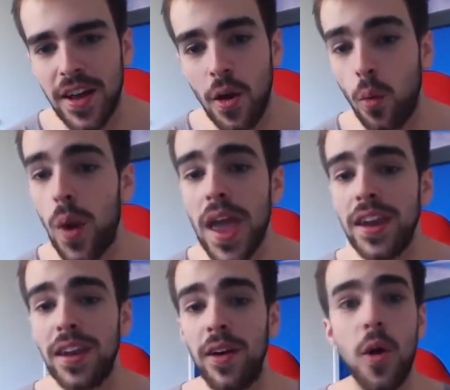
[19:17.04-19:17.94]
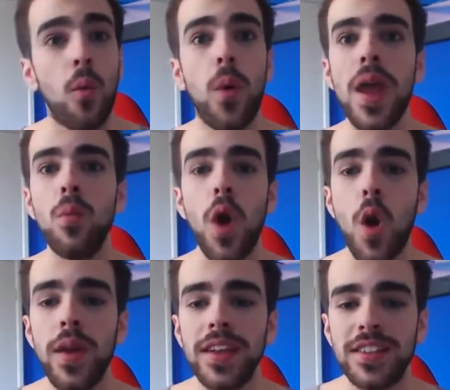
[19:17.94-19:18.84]
When were
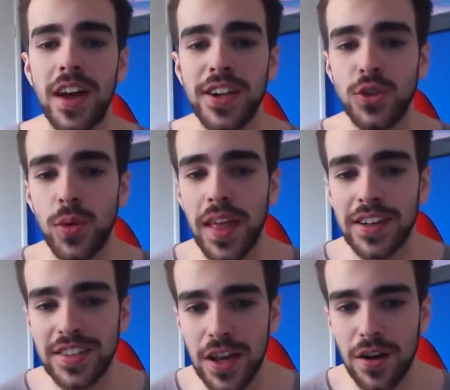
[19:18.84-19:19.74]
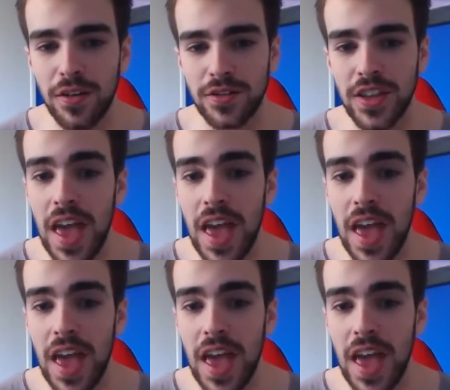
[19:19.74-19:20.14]
we in touch with ourselves?